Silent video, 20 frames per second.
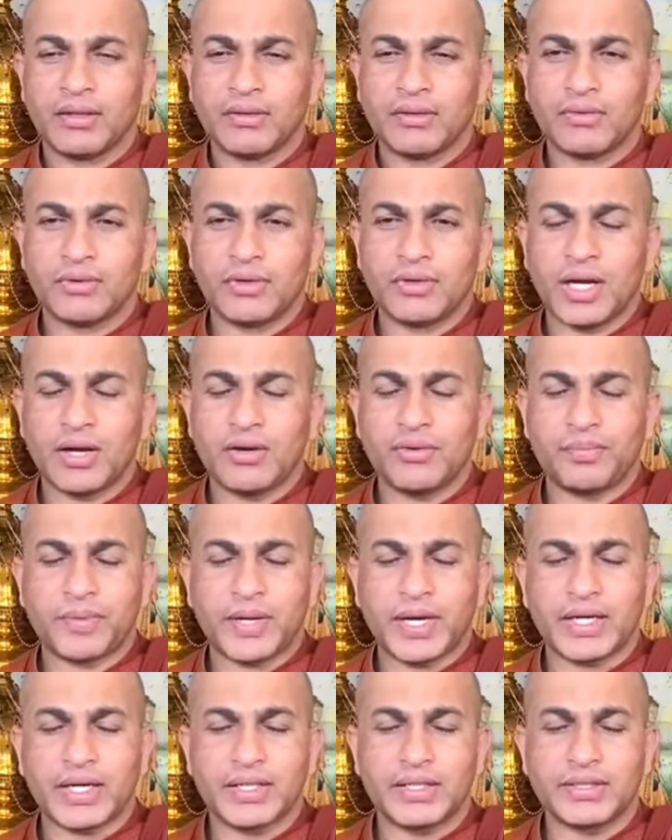so now
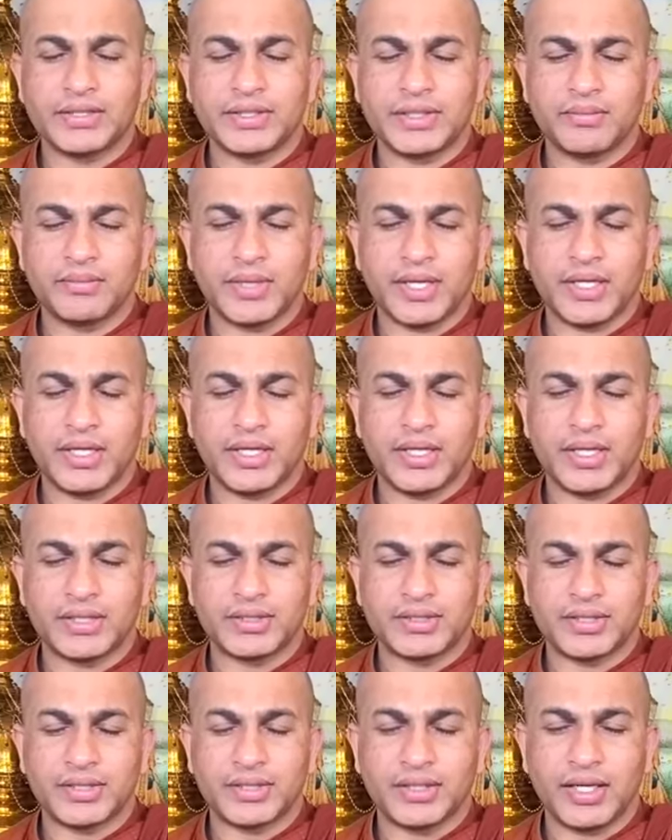practicing
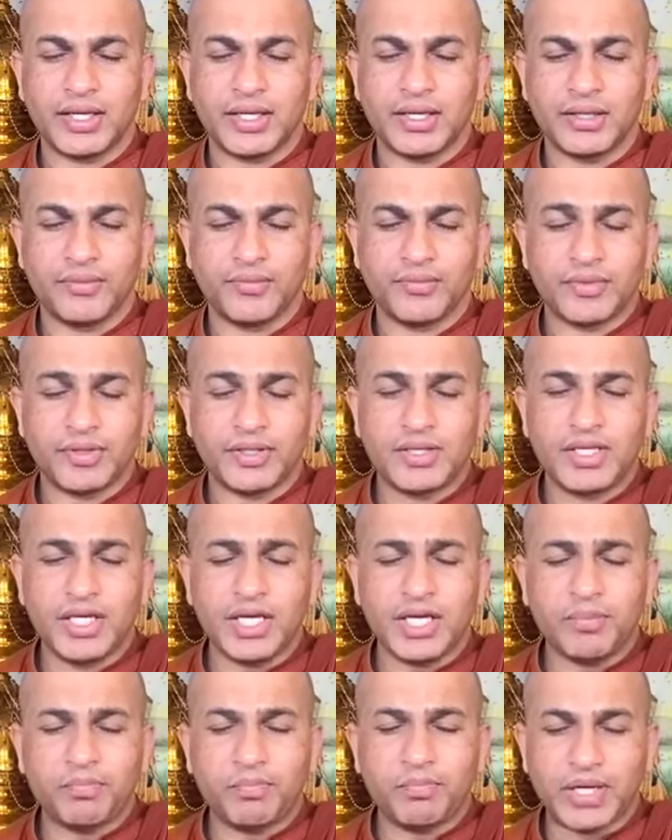meditation, then
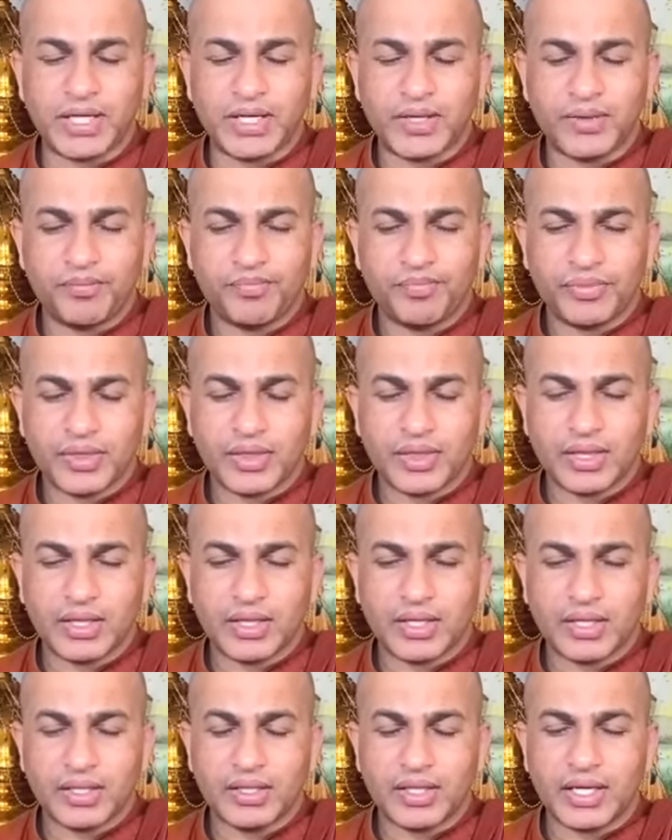deeply
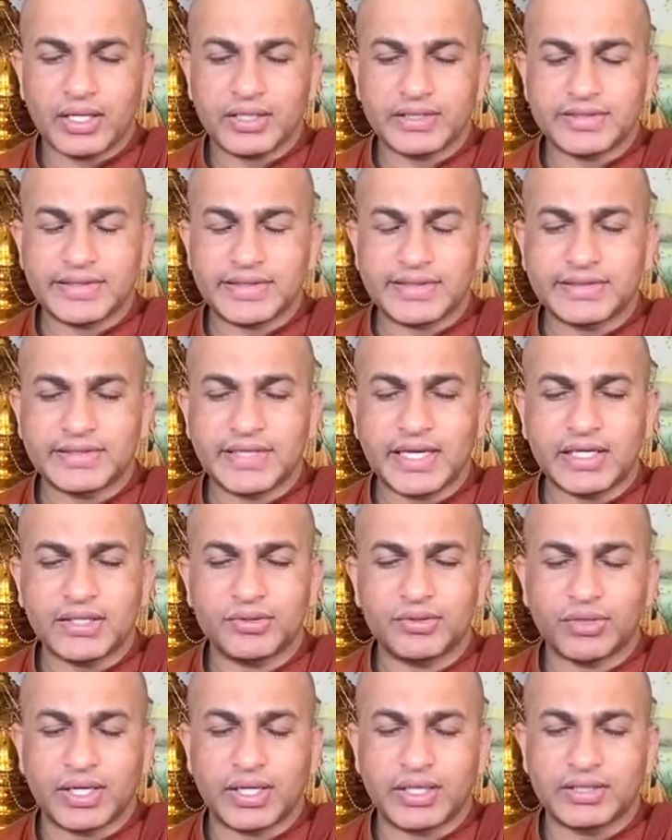it's, it's
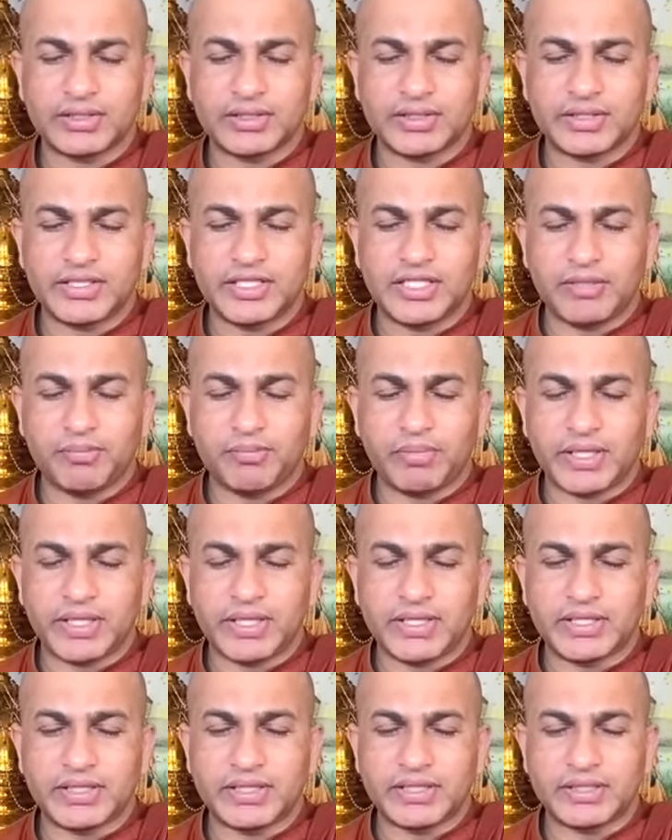natural. It's deeply
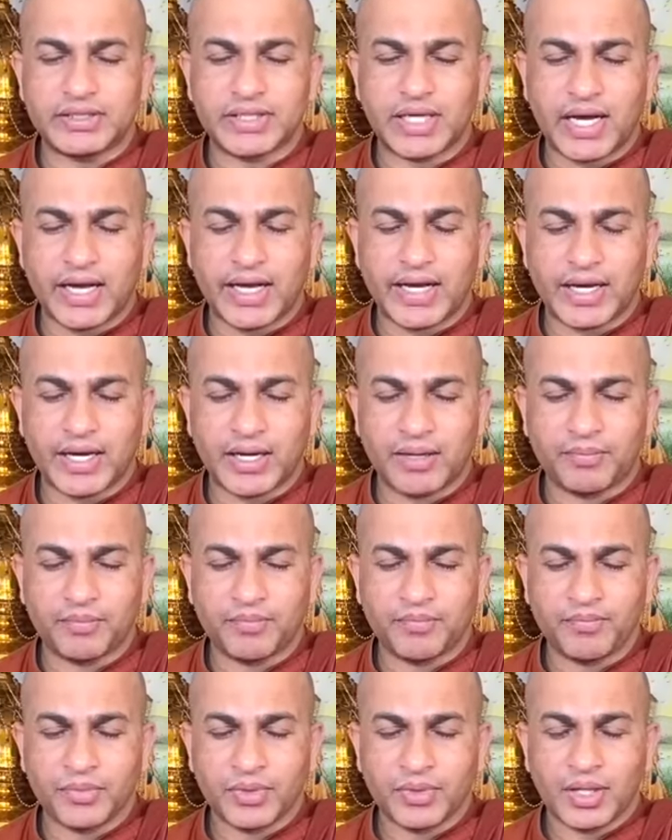the desire come
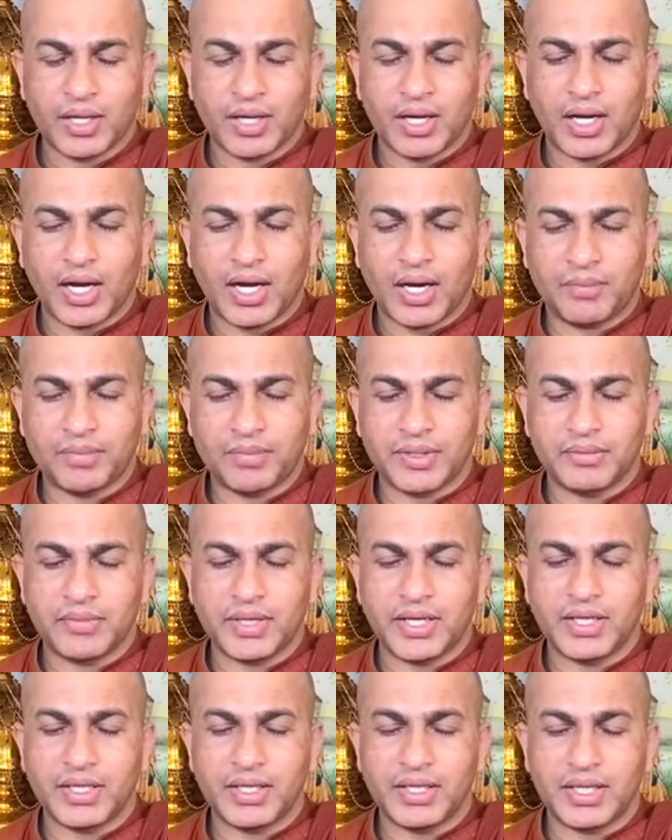after
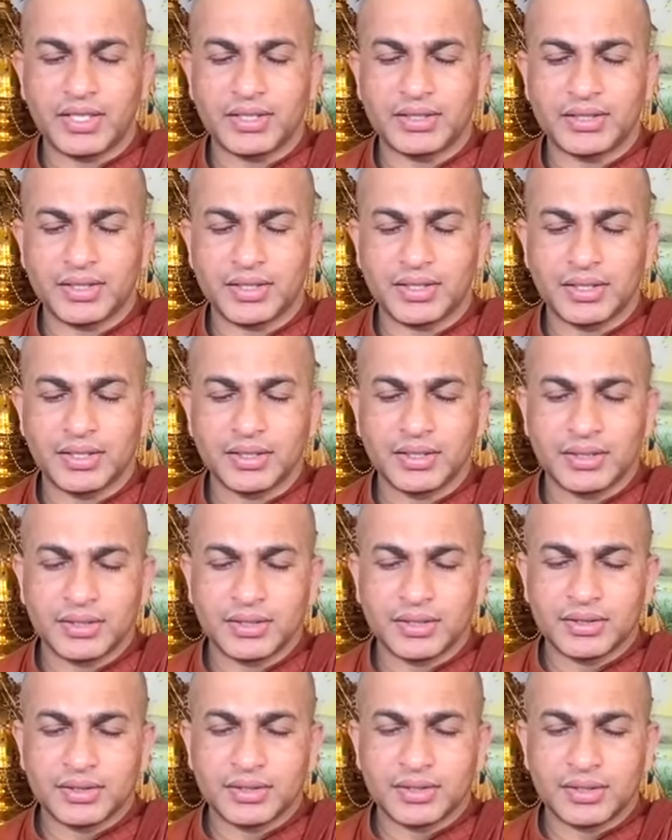meditation.
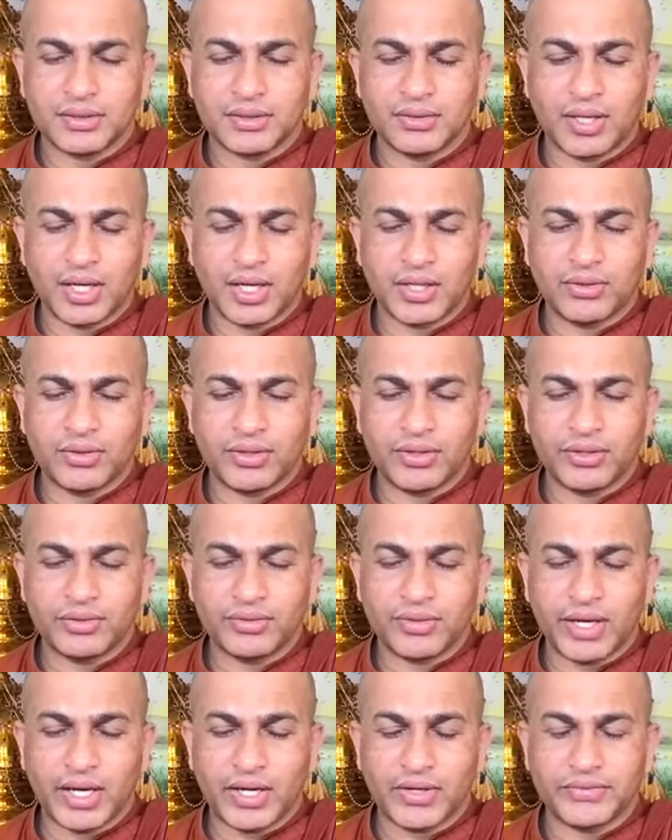You know, i going
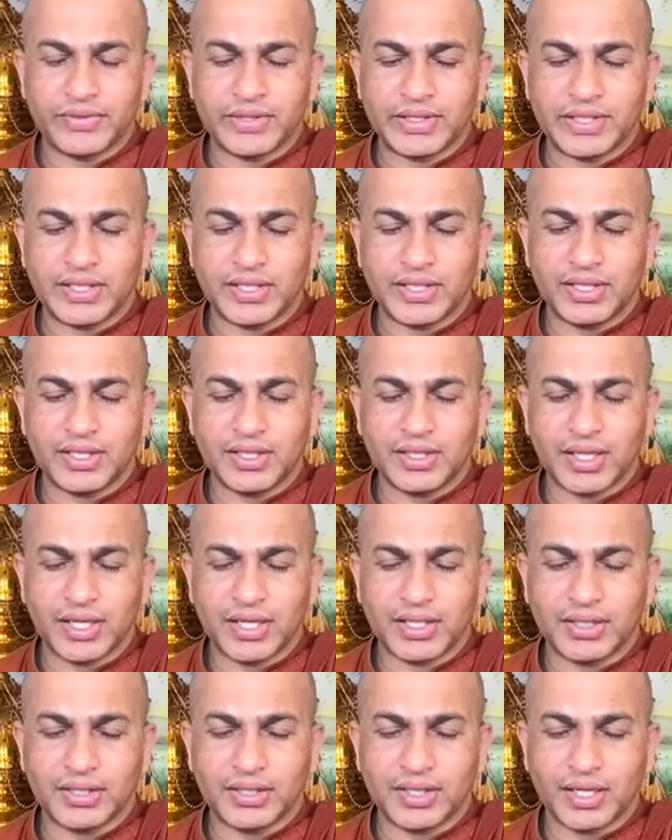to have a tea
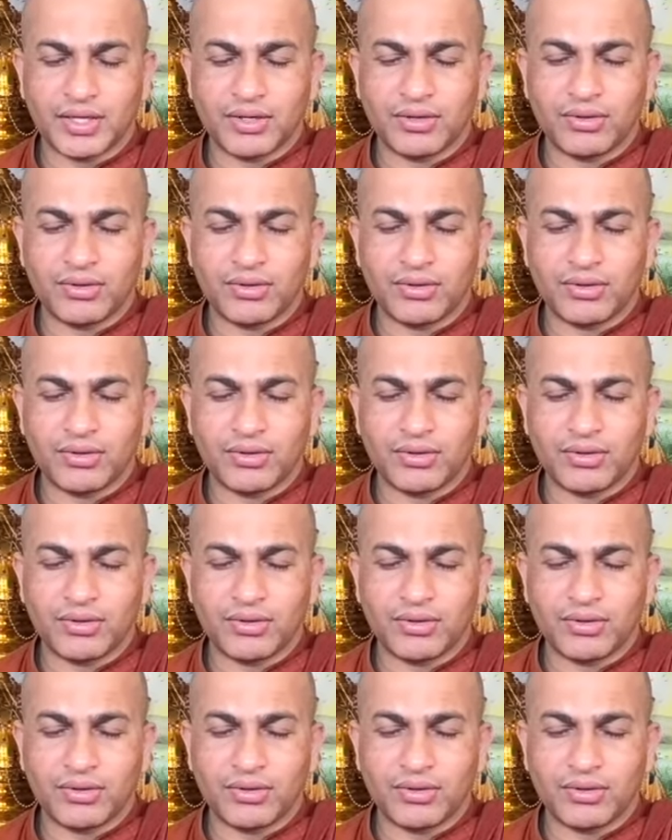and i